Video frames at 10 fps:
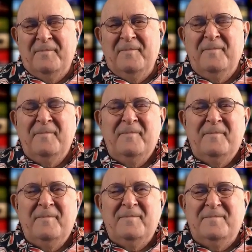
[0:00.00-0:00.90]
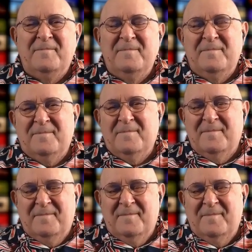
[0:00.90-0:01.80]

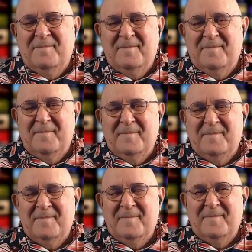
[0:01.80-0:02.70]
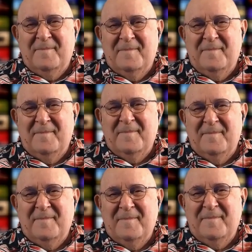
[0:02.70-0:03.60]

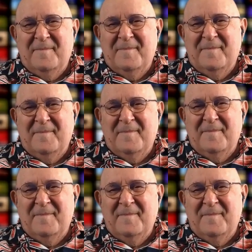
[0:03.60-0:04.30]
(not speaking)